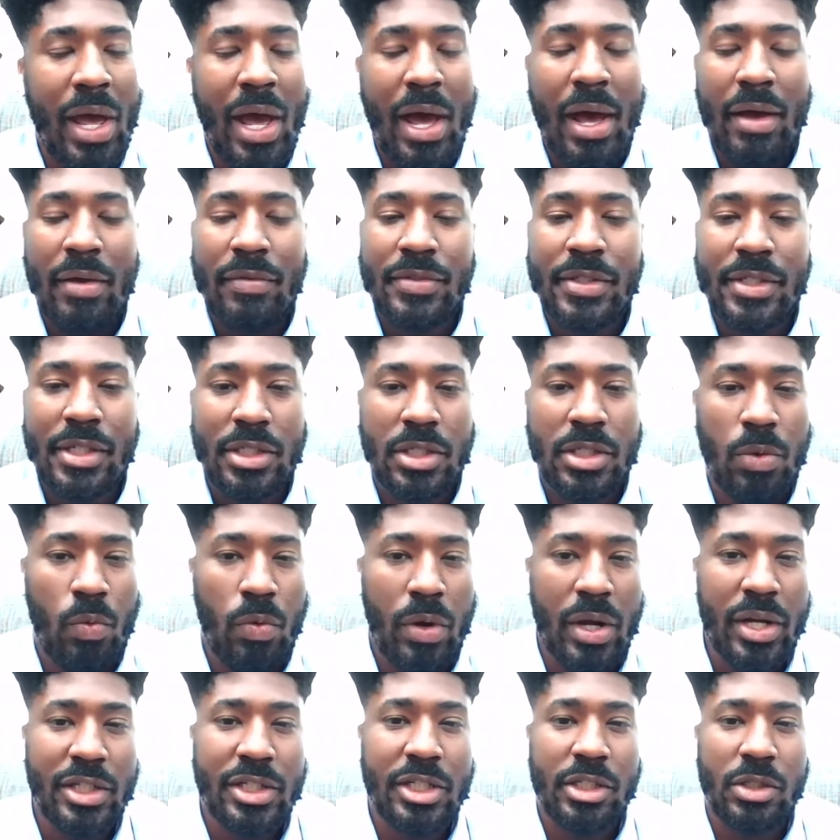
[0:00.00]
have
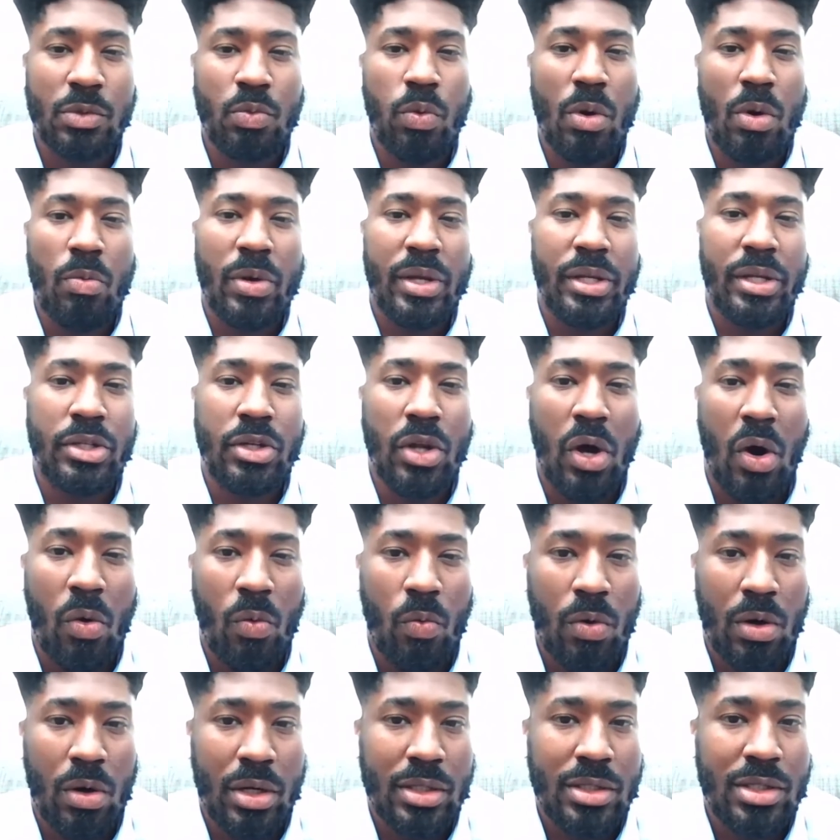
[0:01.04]
situations where we
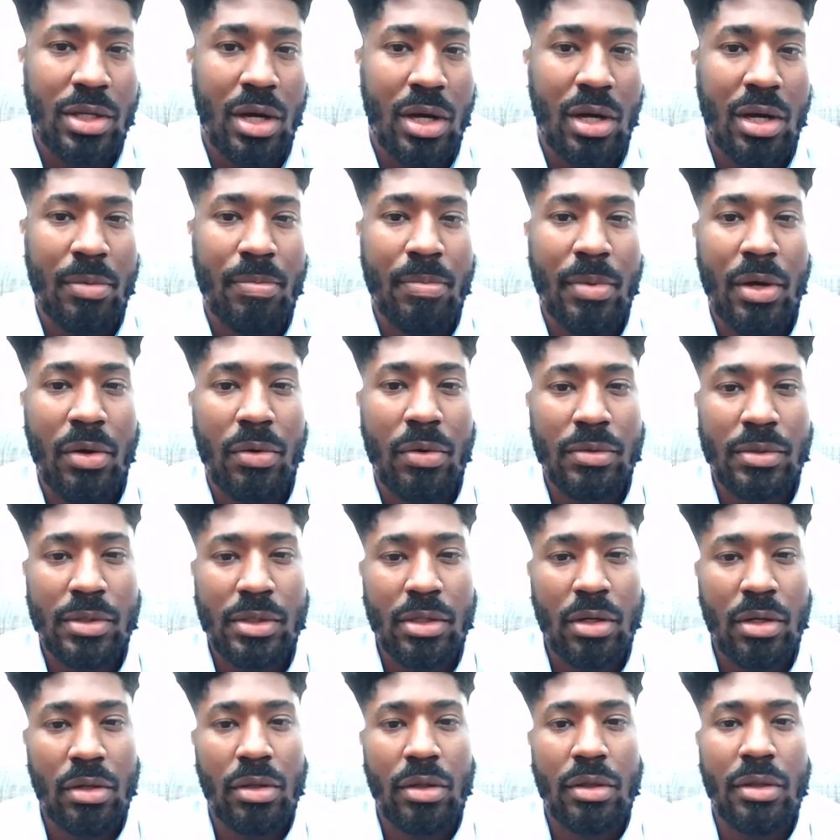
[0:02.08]
don't want to talk about
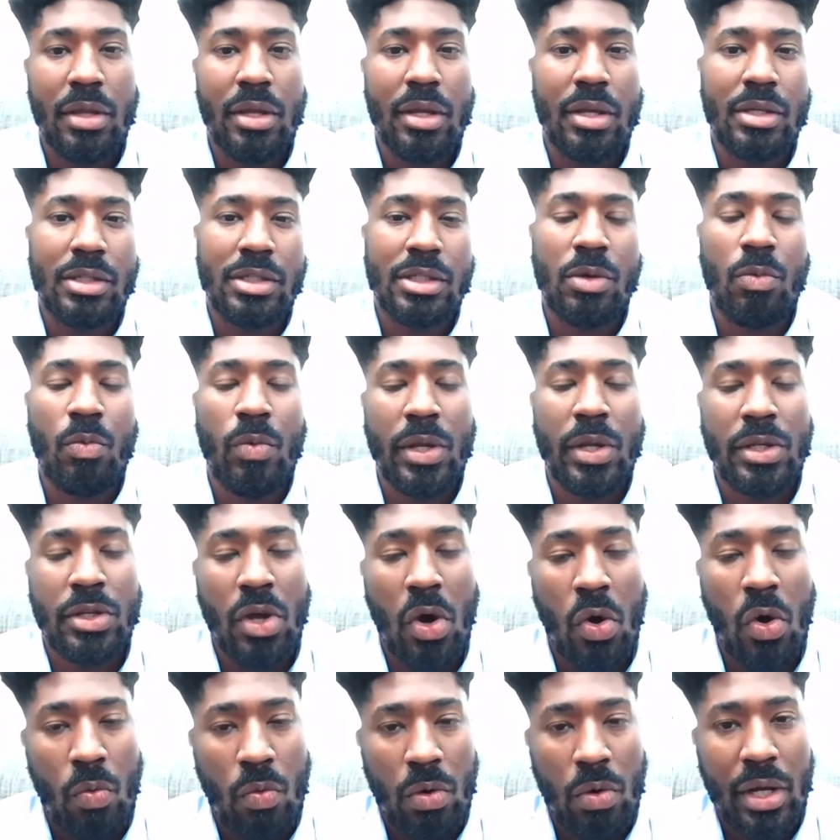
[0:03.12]
certain things, that we
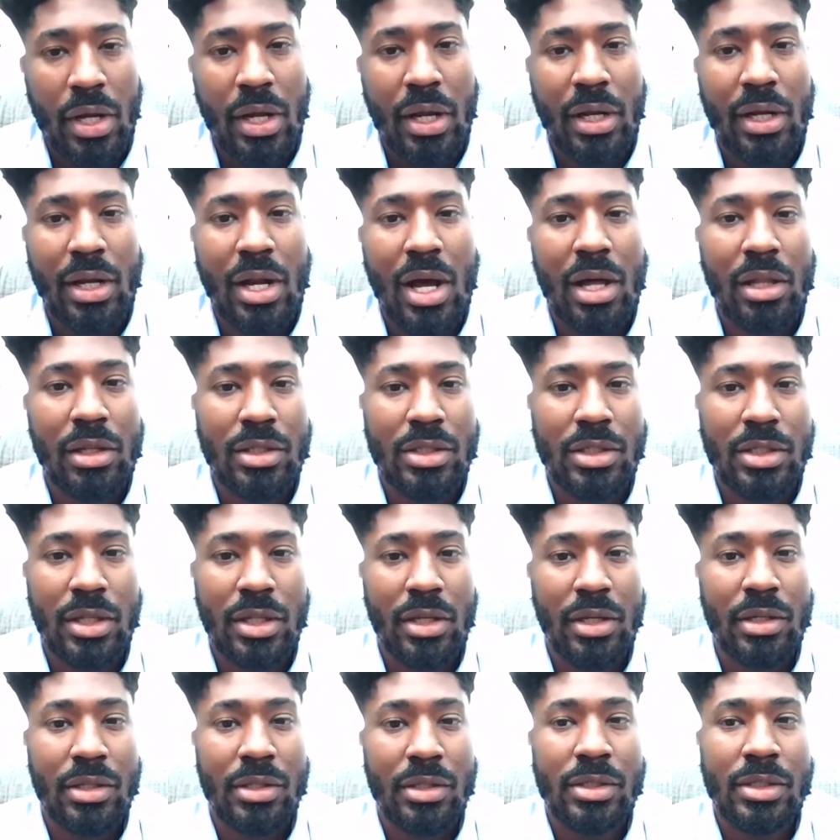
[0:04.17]
don't want to acknowledge
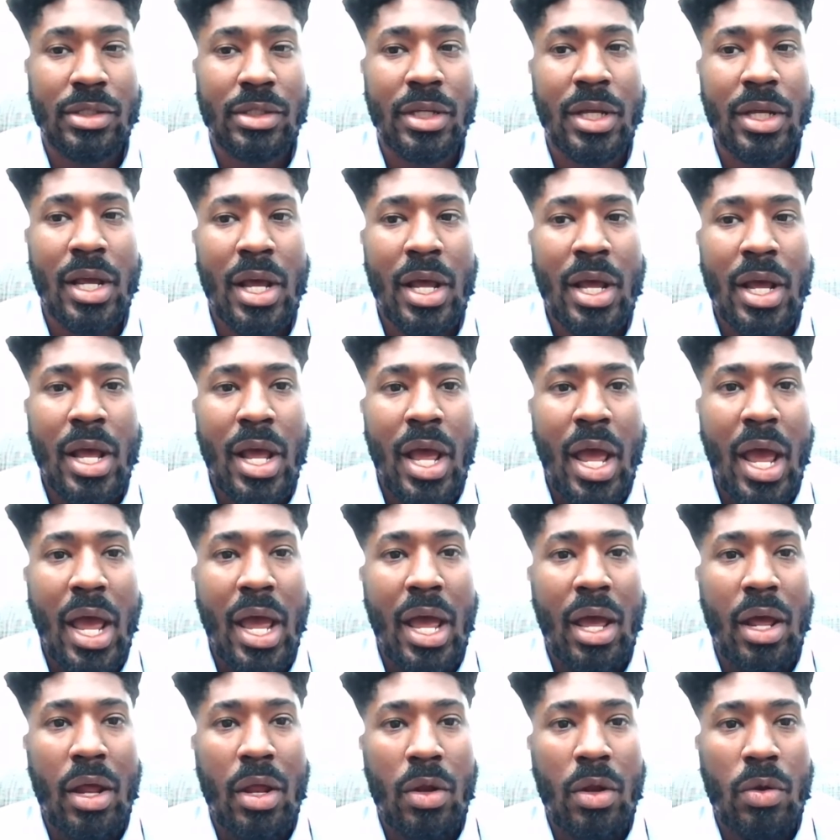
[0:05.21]
things,
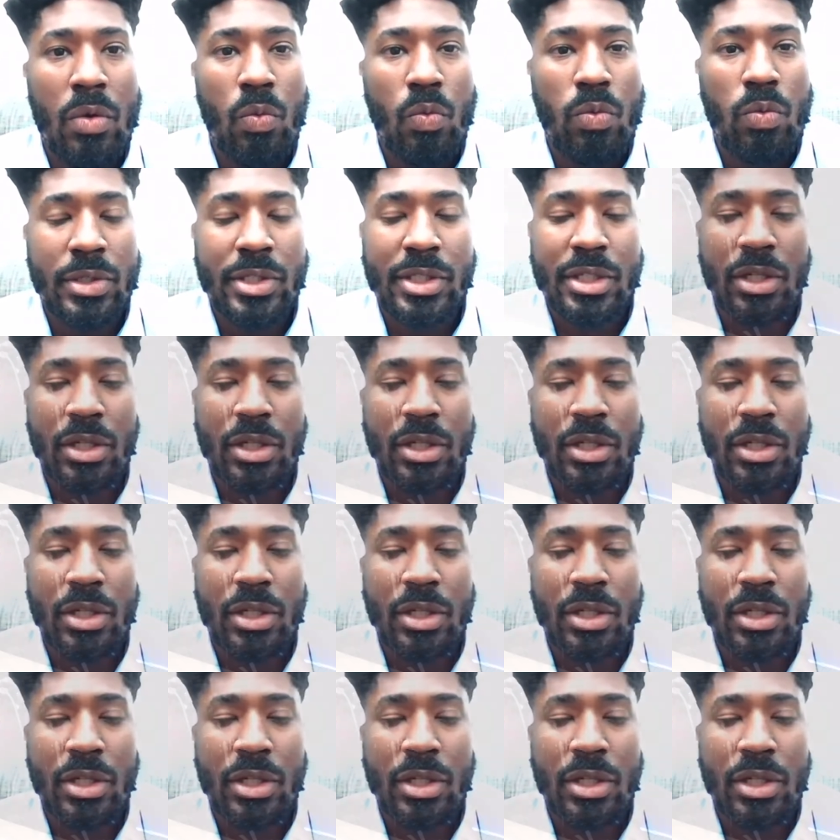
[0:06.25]
and we're